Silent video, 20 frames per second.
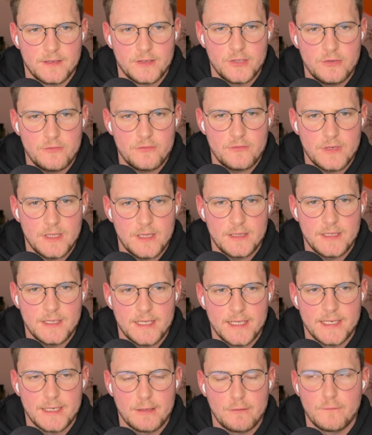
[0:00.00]
URL,
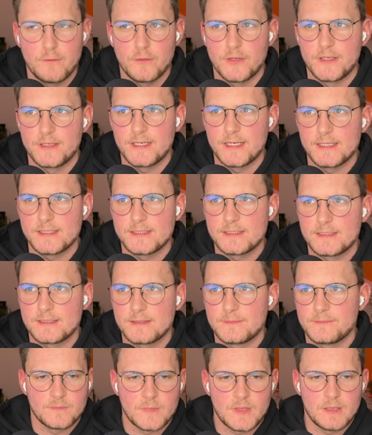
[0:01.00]
and now for the tests,
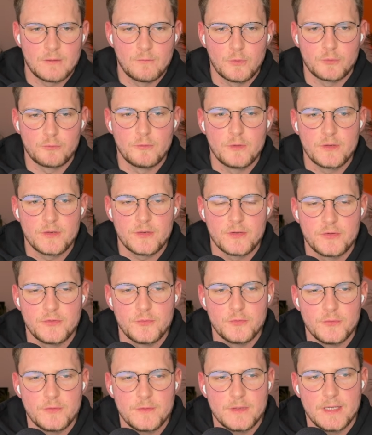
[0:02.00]
what we'll
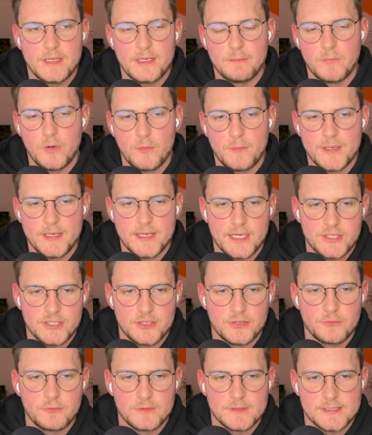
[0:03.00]
do in a moment,
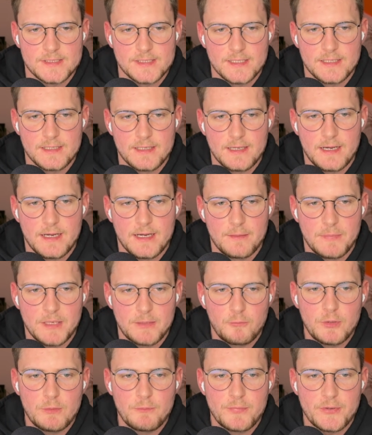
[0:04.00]
actually you will see it, but
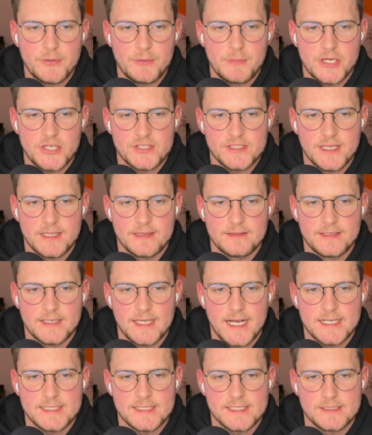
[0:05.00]
we'll pretty much set the
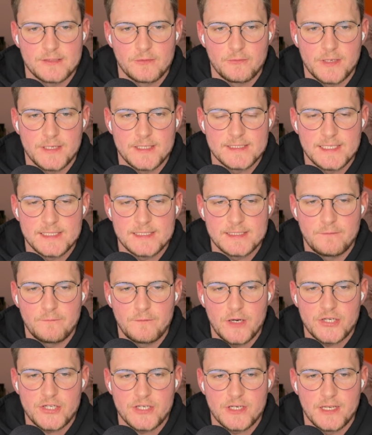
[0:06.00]
access token. It's the same
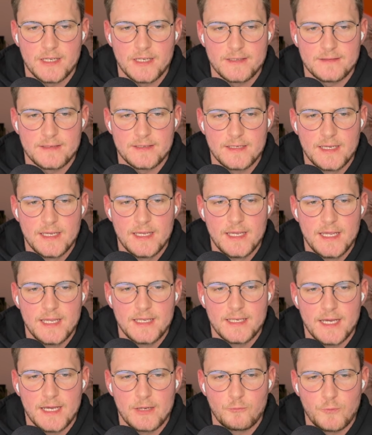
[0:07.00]
functionality
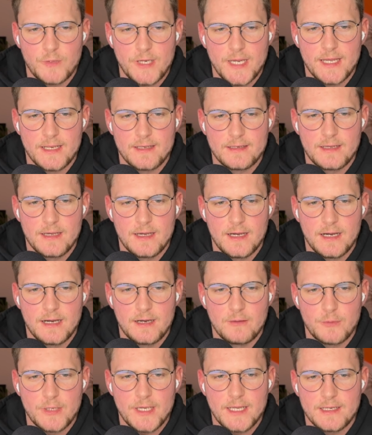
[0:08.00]
that we had.
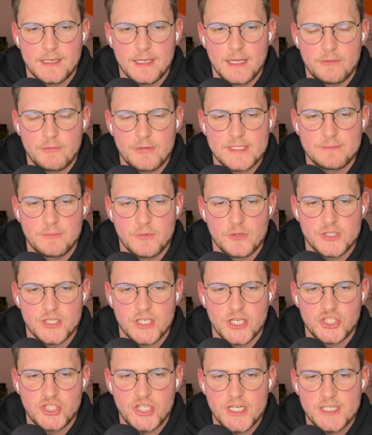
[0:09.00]
We got the response in
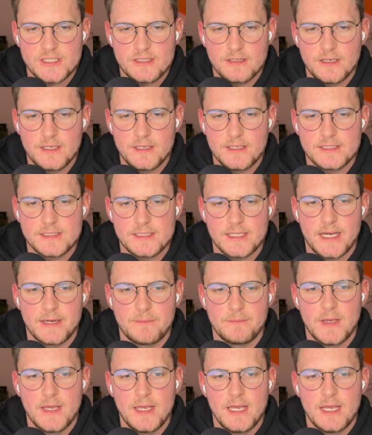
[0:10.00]
a JSON, and this
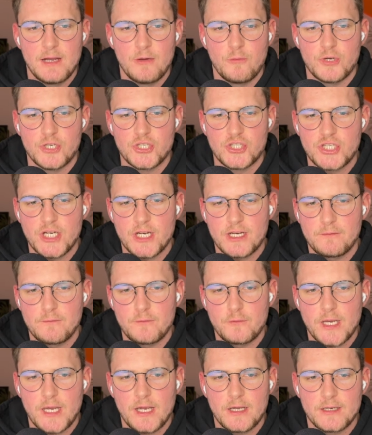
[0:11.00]
time we check if
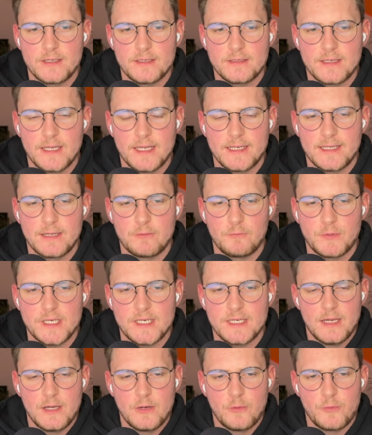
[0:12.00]
we got it, and then
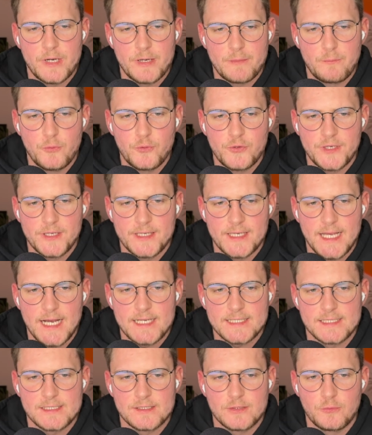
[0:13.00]
we are putting the
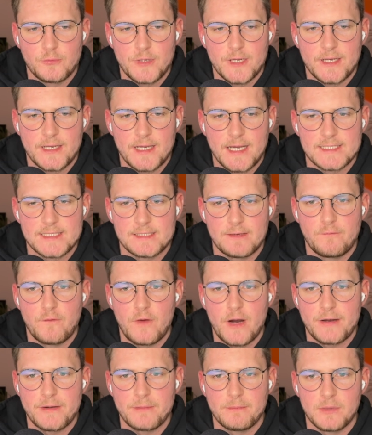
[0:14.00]
access token as a
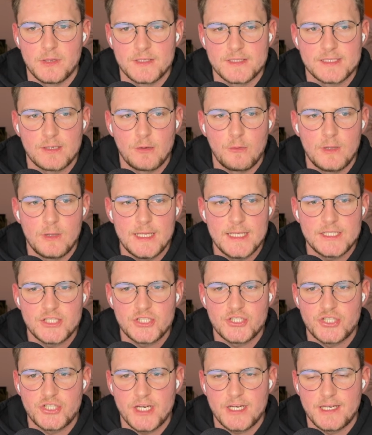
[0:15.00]
variable. So let's
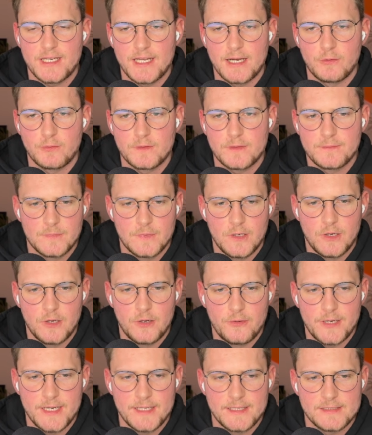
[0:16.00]
check it out. All
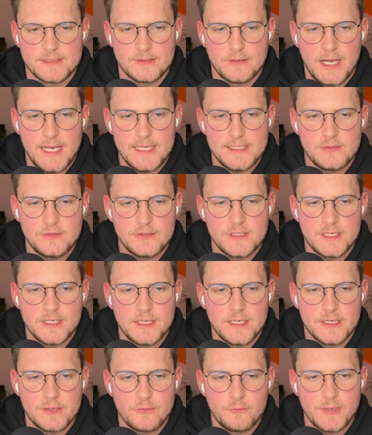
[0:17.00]
right, so as you see
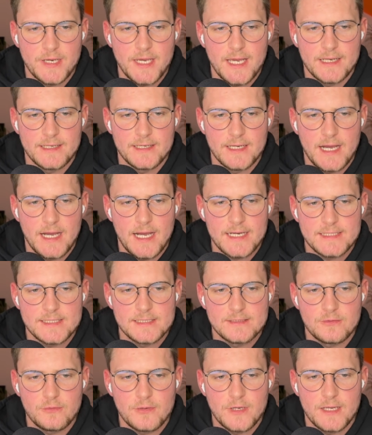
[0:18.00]
here, we got the access
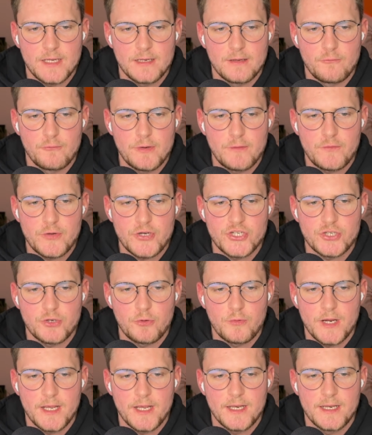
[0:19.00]
token, refresh
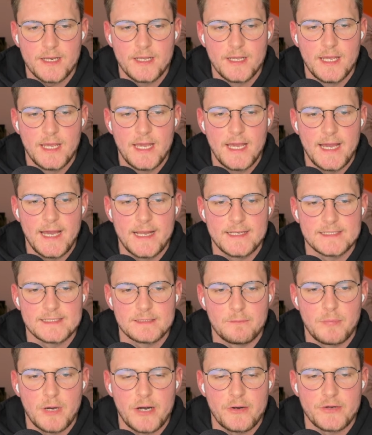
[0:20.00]
token, and it's a
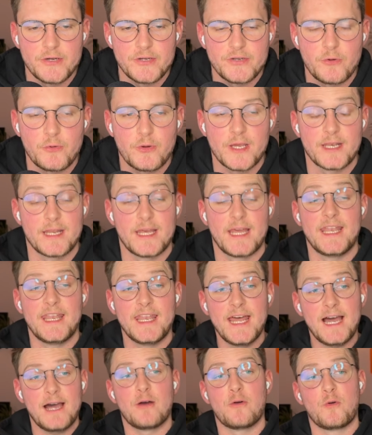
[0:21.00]
buried token. And
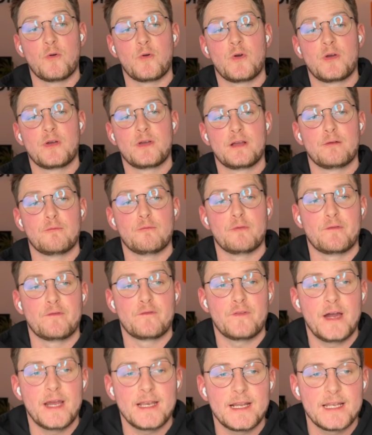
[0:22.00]
now we
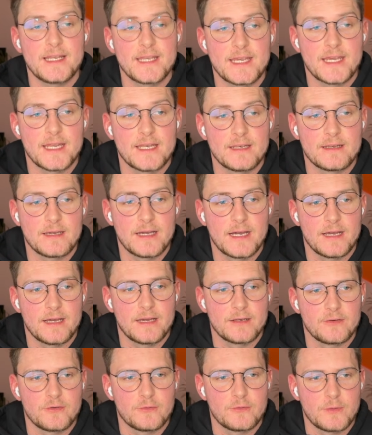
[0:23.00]
finally can, I
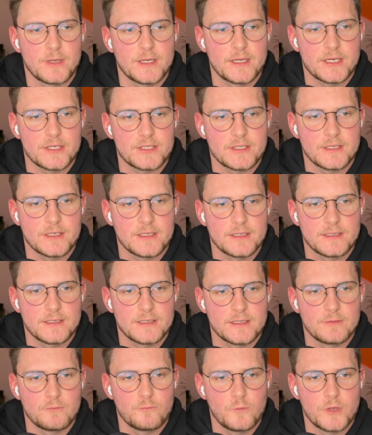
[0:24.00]
don't know why actually
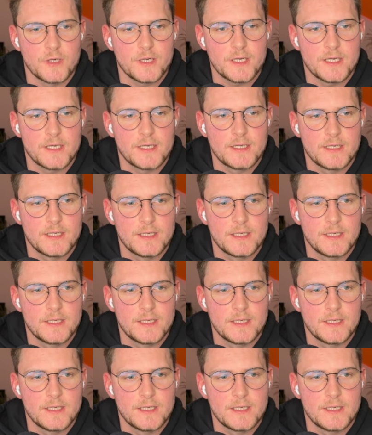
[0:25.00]
it didn't work.